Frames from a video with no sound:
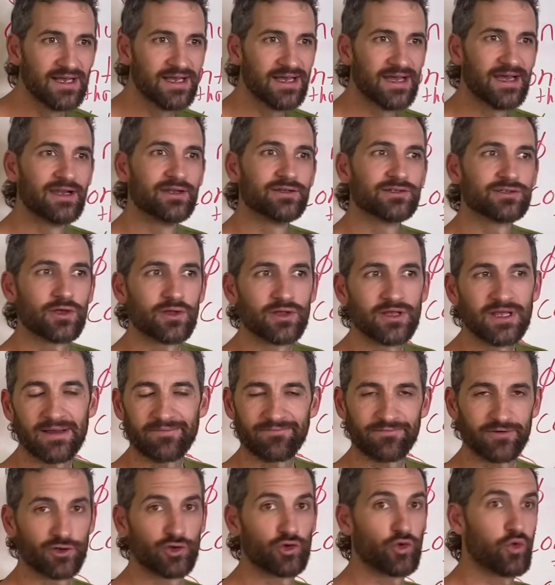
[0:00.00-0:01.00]
and it was only up
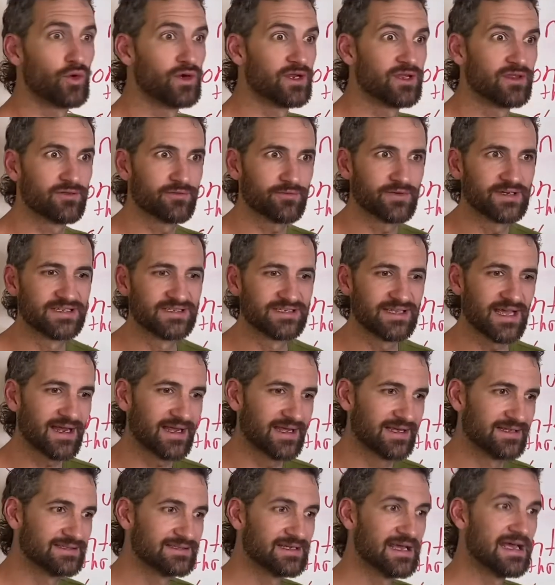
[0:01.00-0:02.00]
for 23
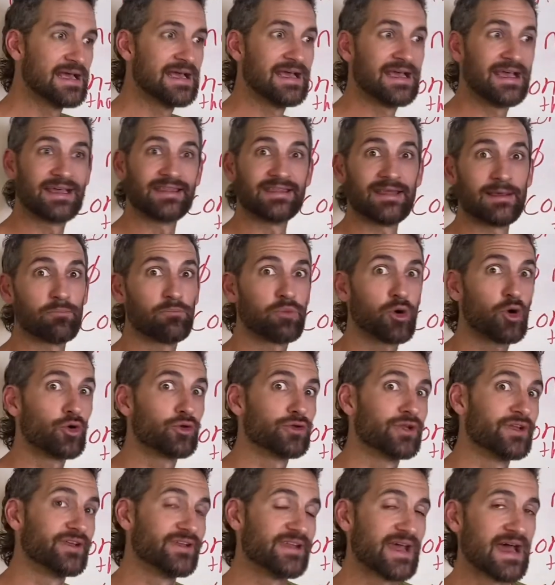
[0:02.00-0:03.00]
seconds and they pulled
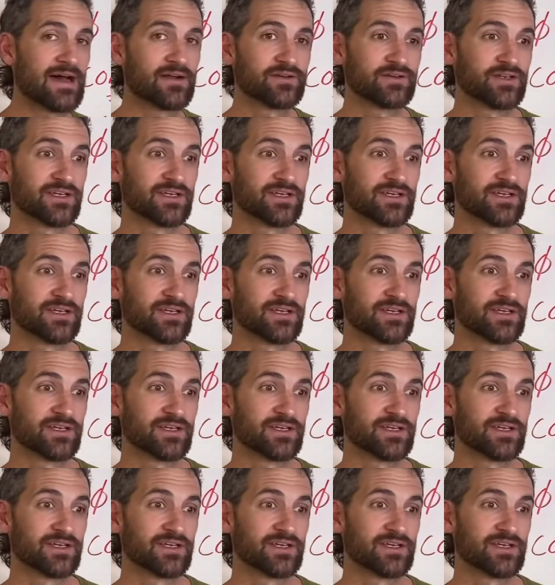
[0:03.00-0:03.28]
it down because